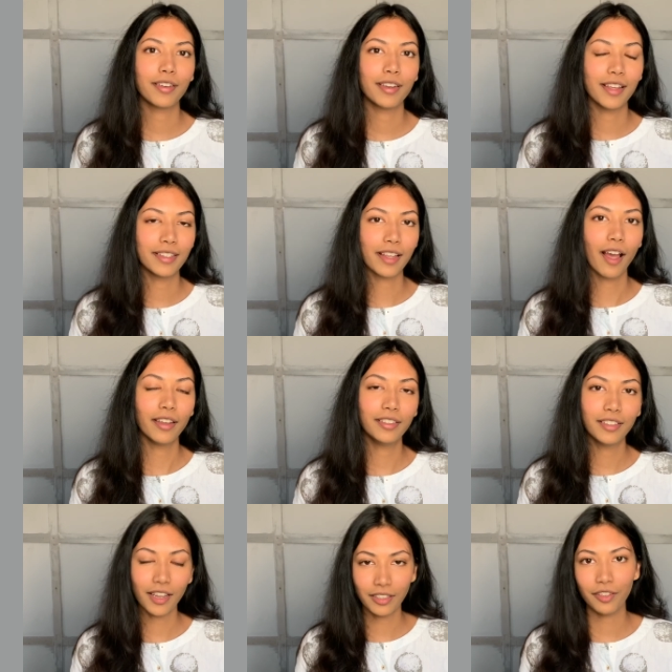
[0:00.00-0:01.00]
is
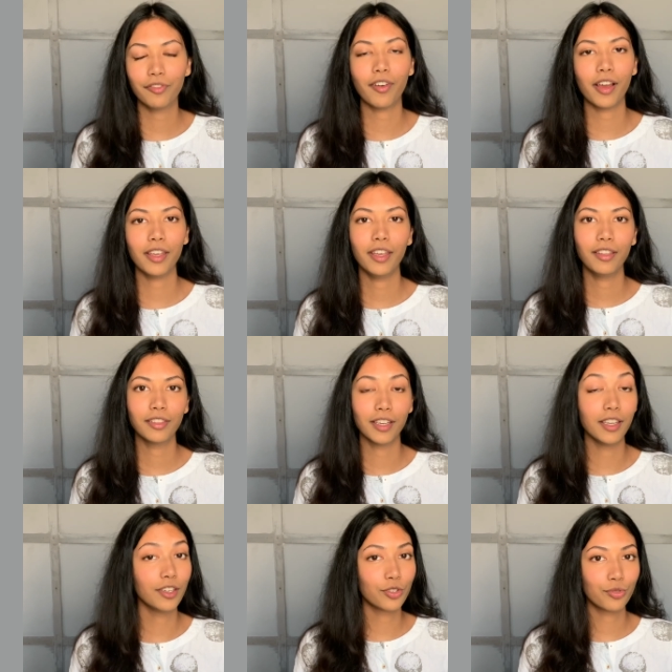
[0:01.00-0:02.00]
identifying the
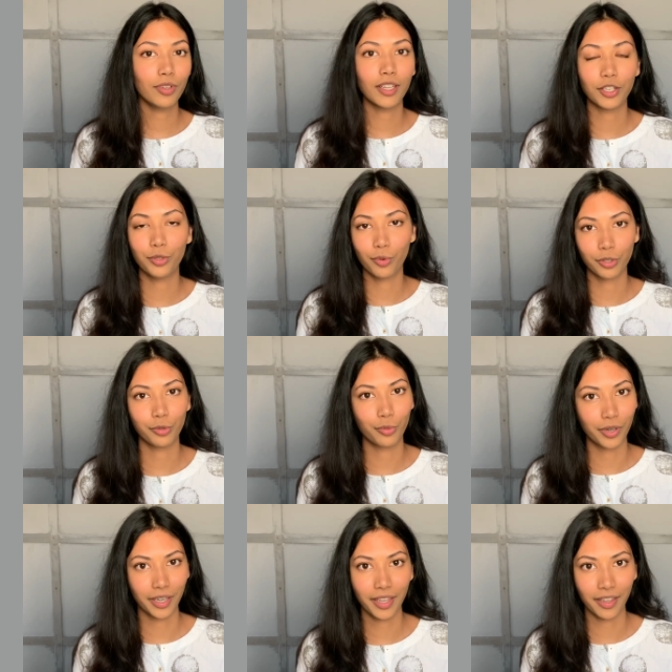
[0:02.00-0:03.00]
industry that you want to
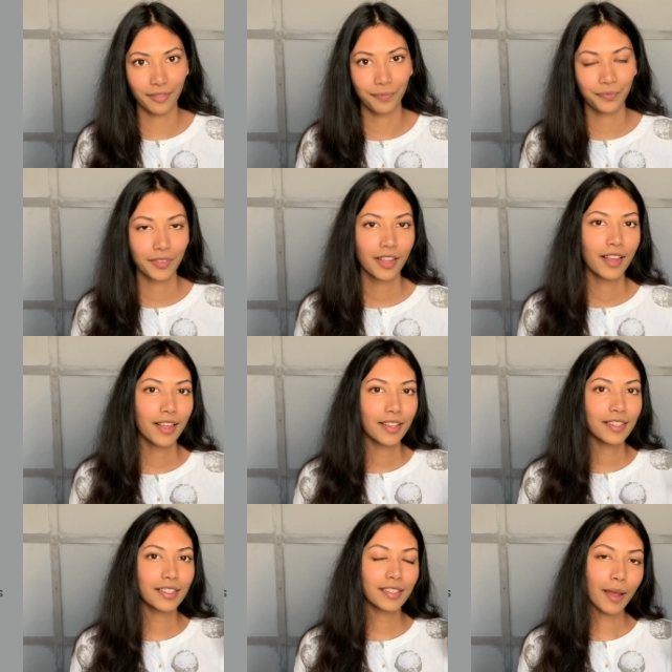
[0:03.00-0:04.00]
work in.
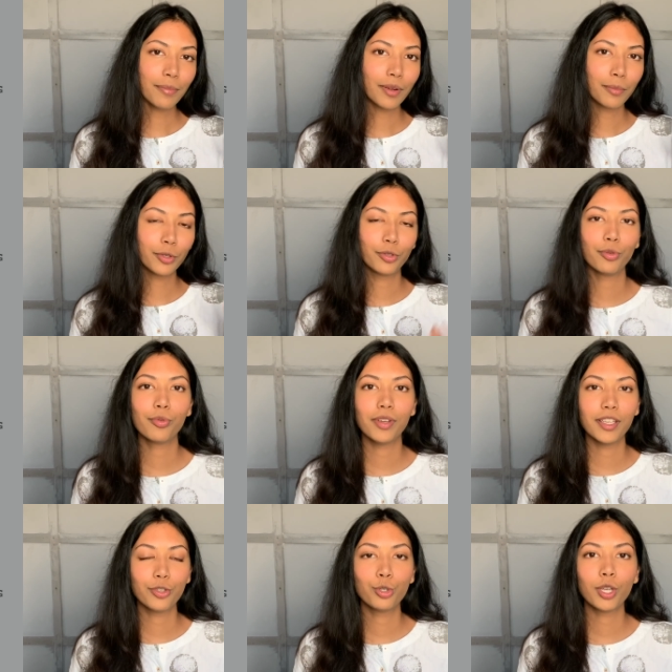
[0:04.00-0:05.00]
Step number two
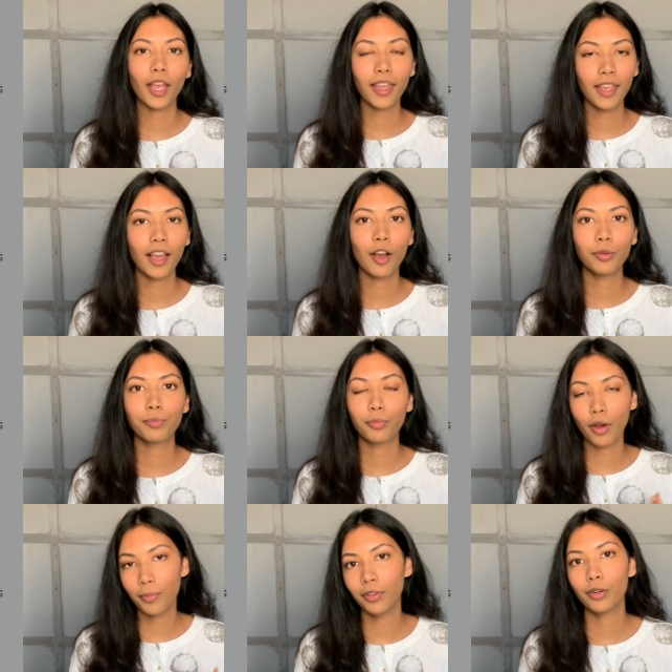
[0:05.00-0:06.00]
is checking out
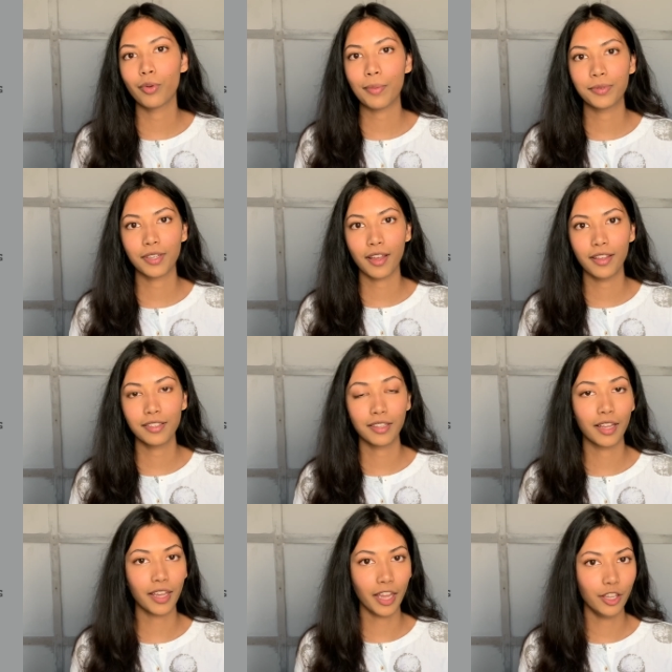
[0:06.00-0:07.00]
popular websites
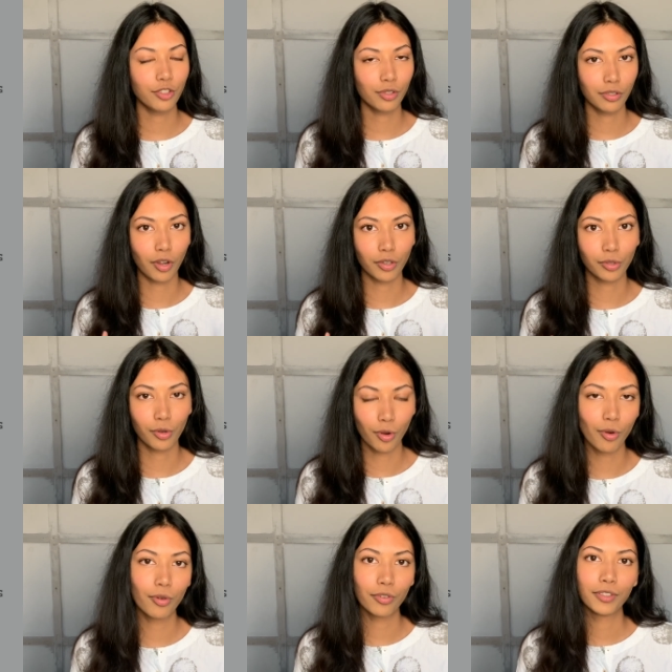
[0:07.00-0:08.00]
like
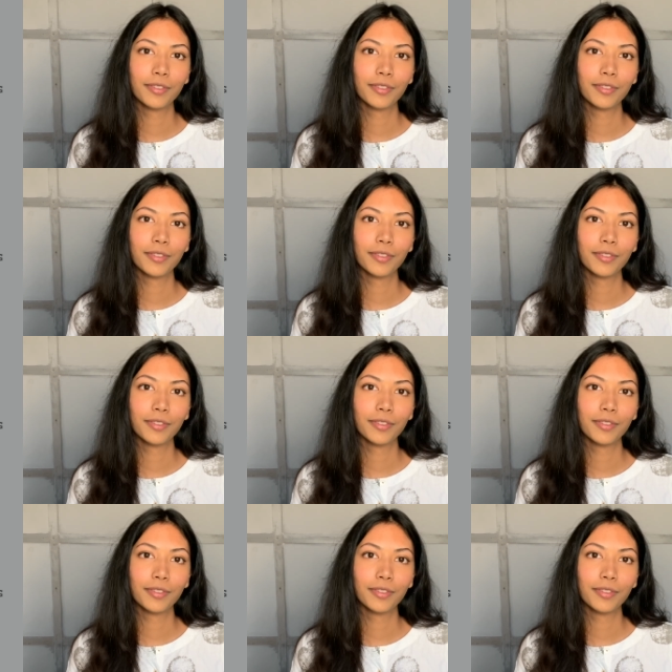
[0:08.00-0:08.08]
angel.co.